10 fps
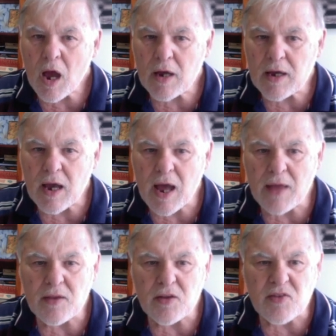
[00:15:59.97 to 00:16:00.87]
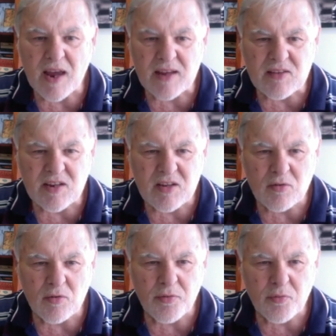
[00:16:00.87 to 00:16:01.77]
Okay, and the
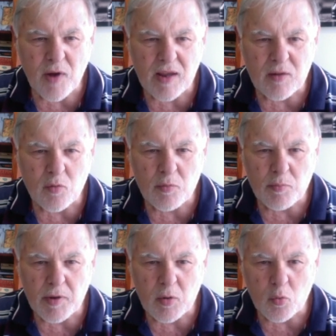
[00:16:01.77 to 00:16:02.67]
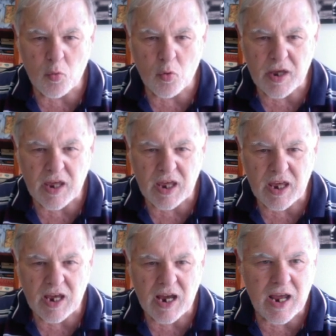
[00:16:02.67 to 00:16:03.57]
tactical threat would be rook
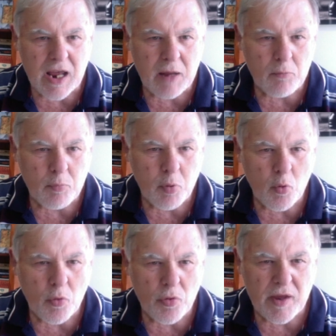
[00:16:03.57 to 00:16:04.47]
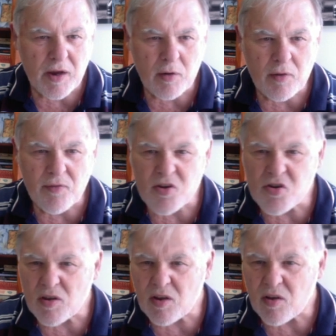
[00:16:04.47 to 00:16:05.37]
here and pawn there
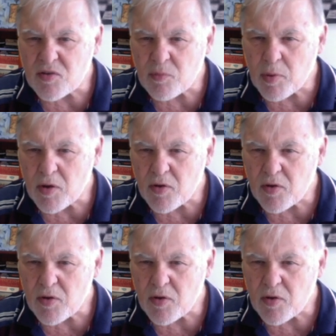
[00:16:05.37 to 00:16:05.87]
eventually, I suppose.